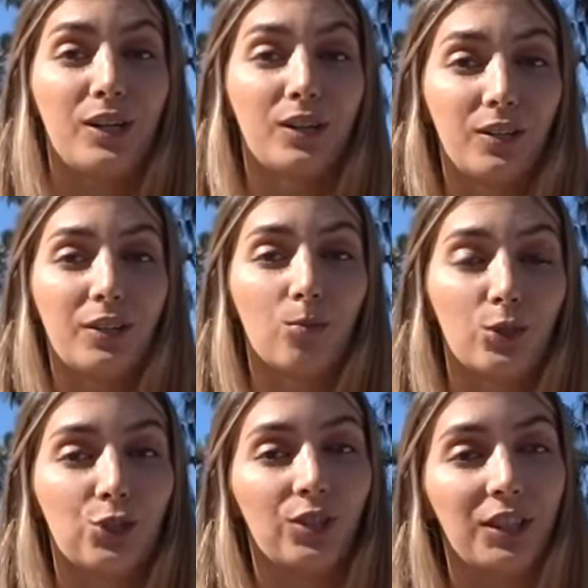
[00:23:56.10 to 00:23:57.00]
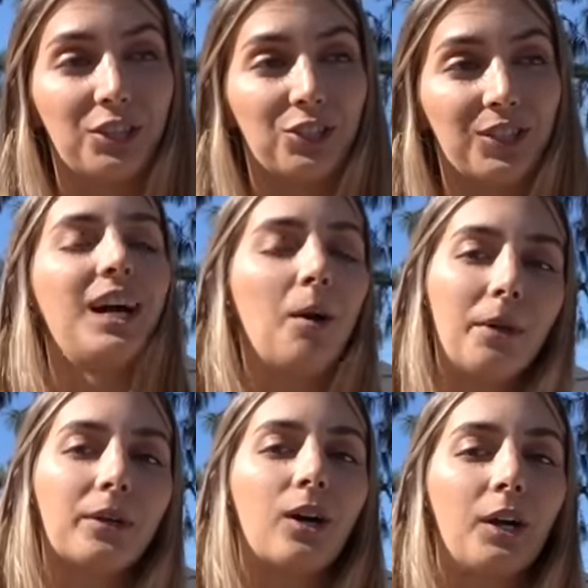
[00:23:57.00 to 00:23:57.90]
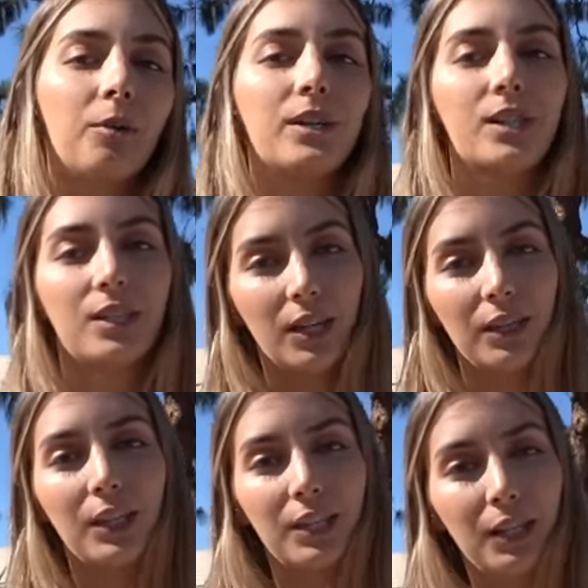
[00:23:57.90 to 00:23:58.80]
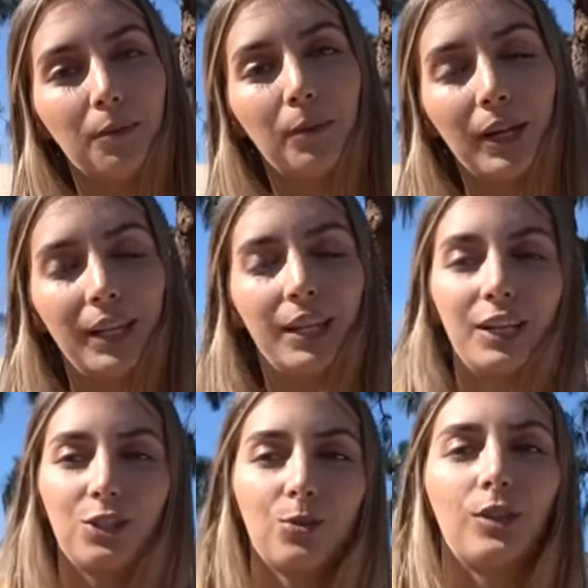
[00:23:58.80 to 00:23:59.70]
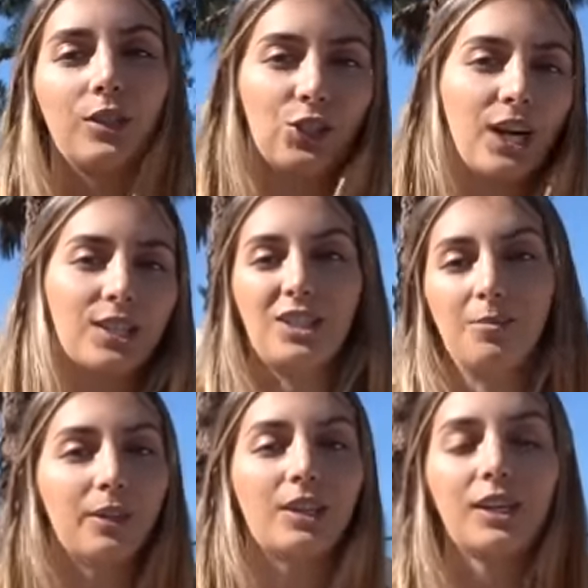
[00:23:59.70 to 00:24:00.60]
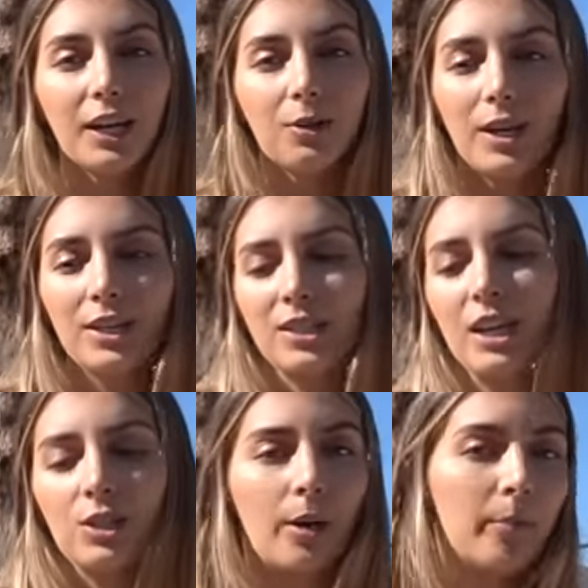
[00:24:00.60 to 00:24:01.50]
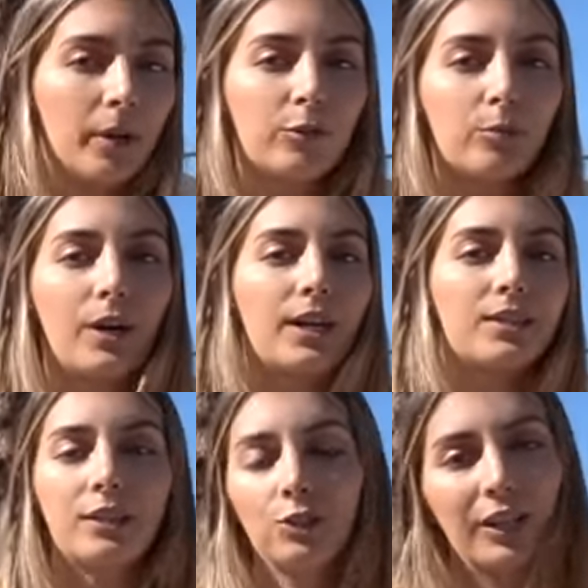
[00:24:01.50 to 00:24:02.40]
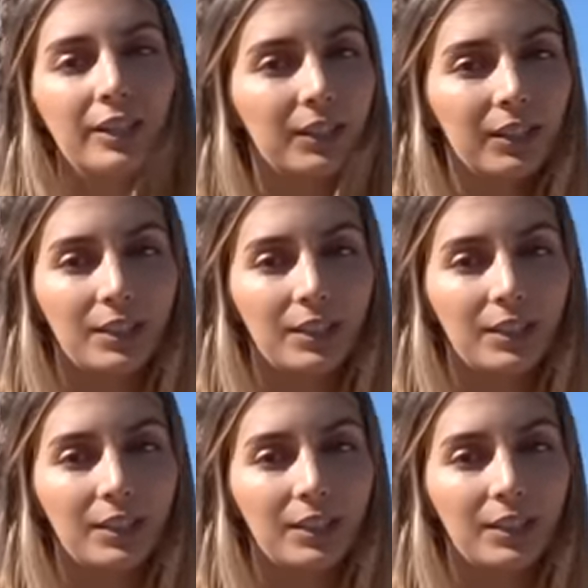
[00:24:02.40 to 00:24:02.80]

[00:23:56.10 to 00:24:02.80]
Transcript: knock on the original engine. I bought the car anyways, I could tell the kid needed money and I just wanted the chassis to build it anyways, so I paid full price, didn't try nickel